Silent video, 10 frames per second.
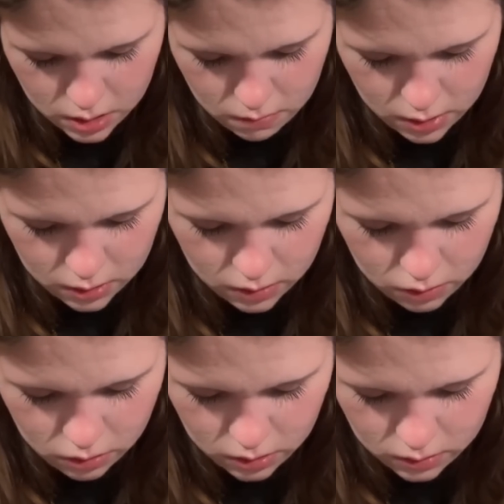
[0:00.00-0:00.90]
they make
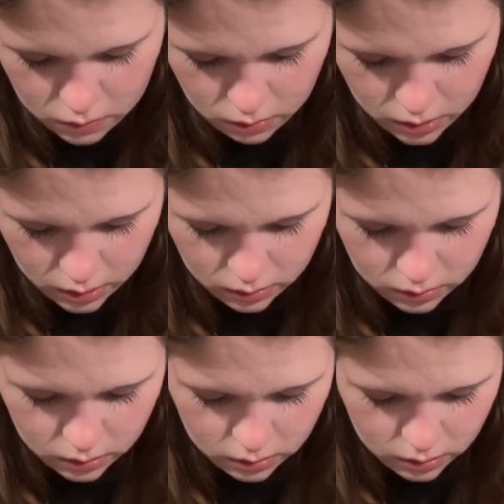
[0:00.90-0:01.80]
such a nice
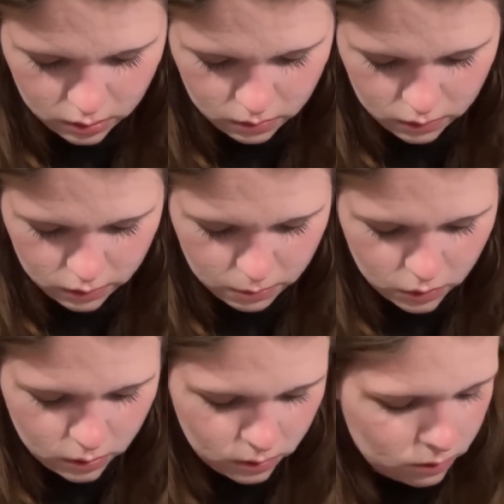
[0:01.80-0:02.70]
relaxing sound, if I'm
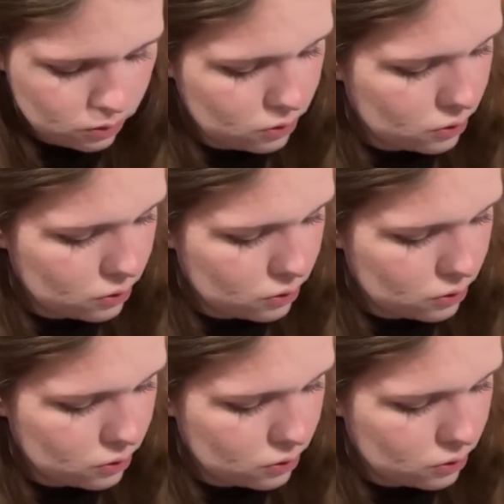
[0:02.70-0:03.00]
honest.